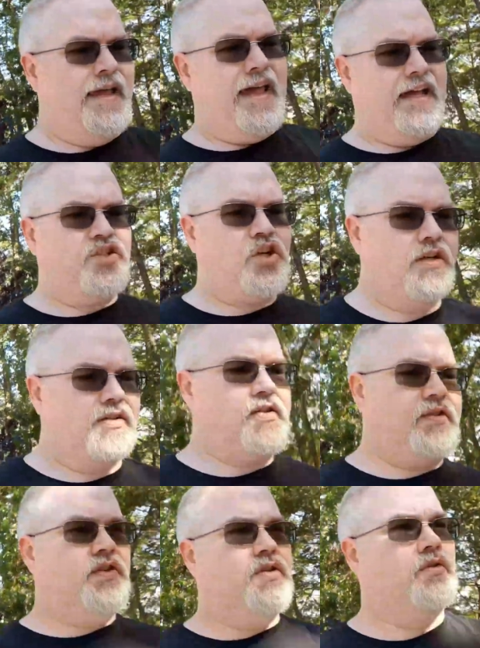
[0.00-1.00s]
adjunct
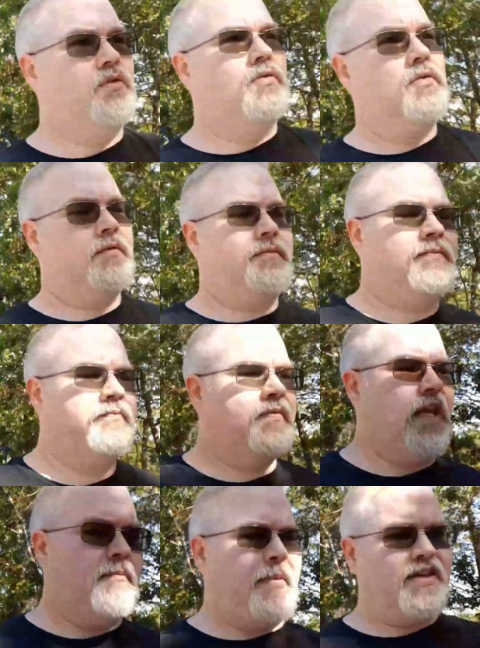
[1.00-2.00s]
to
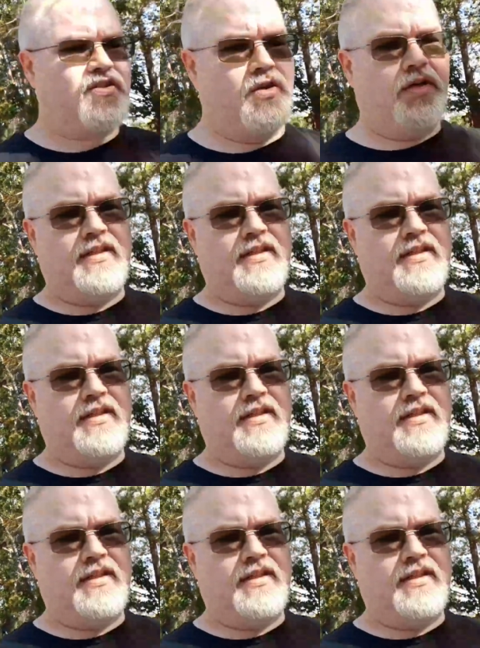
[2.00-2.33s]
ambassador